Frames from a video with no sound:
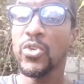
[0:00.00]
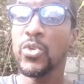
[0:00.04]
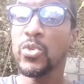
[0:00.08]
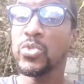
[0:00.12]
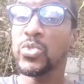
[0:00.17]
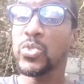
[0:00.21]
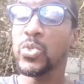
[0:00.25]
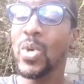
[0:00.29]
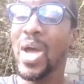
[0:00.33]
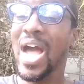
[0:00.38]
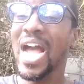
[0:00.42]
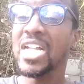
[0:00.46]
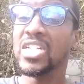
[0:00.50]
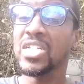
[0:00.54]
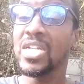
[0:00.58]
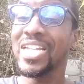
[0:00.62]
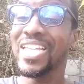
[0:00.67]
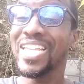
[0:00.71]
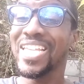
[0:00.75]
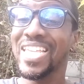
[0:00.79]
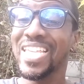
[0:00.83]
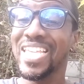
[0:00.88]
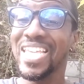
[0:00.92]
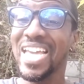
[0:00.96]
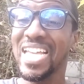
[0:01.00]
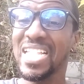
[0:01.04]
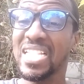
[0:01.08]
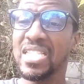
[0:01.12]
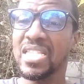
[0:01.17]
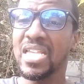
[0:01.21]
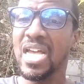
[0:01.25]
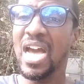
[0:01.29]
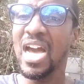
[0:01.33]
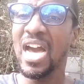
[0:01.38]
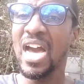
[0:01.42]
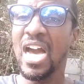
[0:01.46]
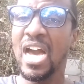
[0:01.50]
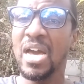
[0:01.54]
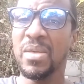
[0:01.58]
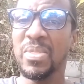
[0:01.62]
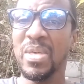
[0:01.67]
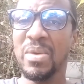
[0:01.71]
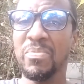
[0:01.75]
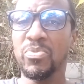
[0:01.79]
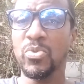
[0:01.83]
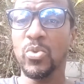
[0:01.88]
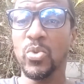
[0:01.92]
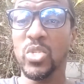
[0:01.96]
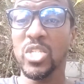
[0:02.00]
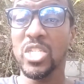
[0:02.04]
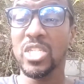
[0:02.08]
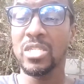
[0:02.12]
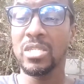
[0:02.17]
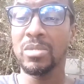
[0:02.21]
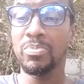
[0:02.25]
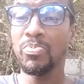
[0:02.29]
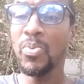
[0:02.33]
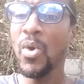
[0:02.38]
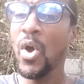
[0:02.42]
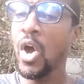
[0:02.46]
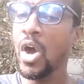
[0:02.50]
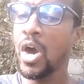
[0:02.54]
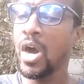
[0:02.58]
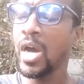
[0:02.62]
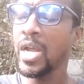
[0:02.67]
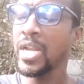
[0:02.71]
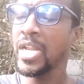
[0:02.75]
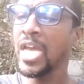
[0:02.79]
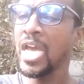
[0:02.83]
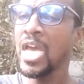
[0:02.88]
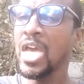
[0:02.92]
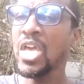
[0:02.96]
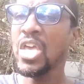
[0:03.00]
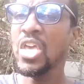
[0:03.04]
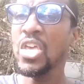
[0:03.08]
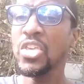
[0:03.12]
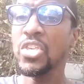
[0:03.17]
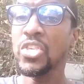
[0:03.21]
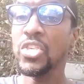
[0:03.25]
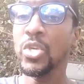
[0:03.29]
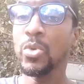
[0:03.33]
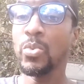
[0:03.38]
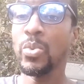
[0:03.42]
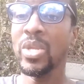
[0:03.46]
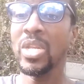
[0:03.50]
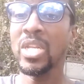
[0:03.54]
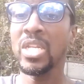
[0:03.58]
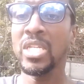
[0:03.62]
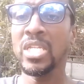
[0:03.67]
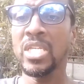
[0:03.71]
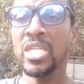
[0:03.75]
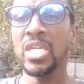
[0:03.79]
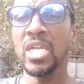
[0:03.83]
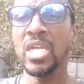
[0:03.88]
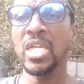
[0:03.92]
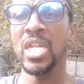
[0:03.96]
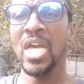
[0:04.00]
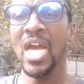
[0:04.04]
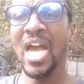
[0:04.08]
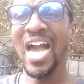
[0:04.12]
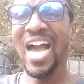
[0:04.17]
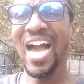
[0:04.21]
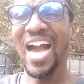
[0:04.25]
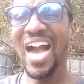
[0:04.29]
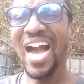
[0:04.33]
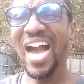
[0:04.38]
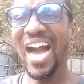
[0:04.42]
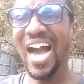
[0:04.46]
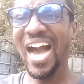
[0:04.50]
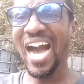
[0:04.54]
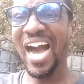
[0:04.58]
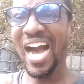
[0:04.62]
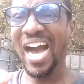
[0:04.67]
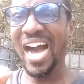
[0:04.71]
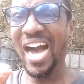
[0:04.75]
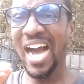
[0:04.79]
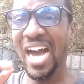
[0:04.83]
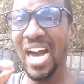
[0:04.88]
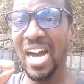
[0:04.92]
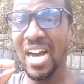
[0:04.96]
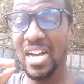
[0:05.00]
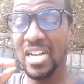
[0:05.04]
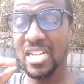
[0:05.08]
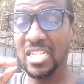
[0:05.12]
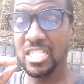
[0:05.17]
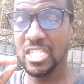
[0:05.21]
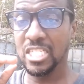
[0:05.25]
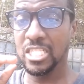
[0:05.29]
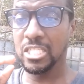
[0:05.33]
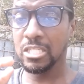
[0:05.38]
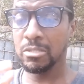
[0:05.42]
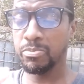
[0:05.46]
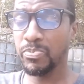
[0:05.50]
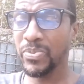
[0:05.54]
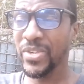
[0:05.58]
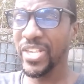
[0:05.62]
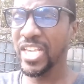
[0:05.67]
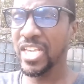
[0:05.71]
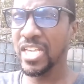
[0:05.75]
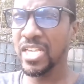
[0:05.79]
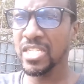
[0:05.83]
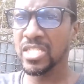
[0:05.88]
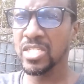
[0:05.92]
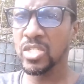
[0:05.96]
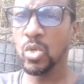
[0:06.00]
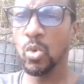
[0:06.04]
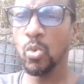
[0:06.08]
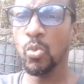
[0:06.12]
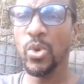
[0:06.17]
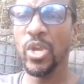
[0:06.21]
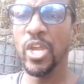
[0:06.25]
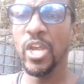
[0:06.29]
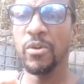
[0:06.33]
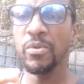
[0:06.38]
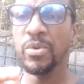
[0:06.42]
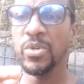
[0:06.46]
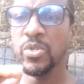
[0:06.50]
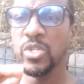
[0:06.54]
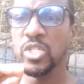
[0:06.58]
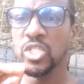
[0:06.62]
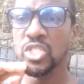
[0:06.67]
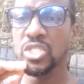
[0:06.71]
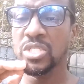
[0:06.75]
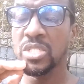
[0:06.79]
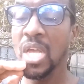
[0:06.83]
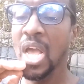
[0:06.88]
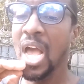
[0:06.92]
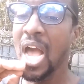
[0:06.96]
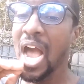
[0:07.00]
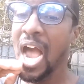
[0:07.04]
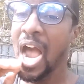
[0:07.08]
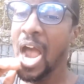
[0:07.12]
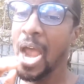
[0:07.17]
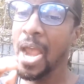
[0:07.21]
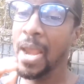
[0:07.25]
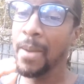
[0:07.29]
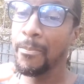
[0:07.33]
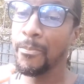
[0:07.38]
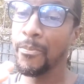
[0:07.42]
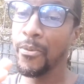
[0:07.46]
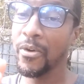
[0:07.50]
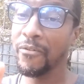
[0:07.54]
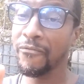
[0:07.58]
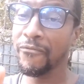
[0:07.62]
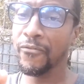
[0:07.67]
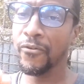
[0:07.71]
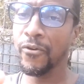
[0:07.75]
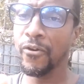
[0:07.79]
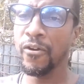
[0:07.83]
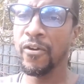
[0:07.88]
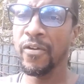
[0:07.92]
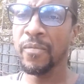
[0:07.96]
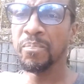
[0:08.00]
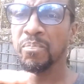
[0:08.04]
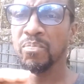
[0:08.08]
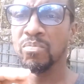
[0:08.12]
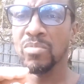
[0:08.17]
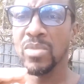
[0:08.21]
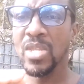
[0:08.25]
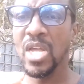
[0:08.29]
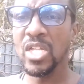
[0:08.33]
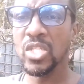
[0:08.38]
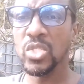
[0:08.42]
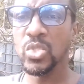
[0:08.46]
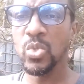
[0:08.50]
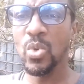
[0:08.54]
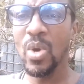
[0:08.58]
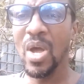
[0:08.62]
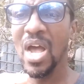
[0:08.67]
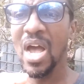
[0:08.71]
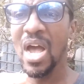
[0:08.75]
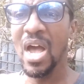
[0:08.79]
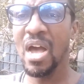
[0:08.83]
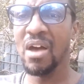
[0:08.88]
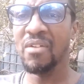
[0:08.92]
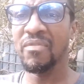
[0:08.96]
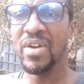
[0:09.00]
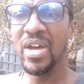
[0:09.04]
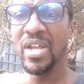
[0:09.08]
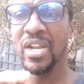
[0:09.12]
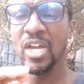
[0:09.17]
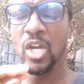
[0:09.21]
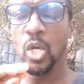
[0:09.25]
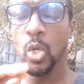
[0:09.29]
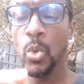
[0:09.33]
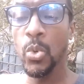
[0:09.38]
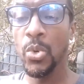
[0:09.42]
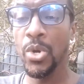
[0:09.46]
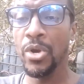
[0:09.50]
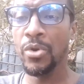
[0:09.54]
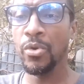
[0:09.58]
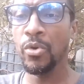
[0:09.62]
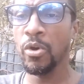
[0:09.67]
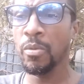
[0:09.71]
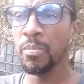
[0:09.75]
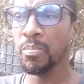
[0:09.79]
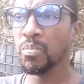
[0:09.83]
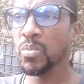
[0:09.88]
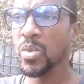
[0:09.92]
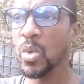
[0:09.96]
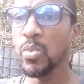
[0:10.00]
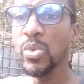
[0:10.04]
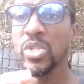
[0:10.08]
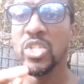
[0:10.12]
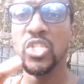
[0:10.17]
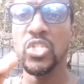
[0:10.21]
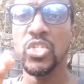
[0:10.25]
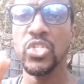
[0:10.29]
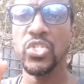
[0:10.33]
you to actually get them to spawn, you will need a space where in which I prefer not to have an aquarium with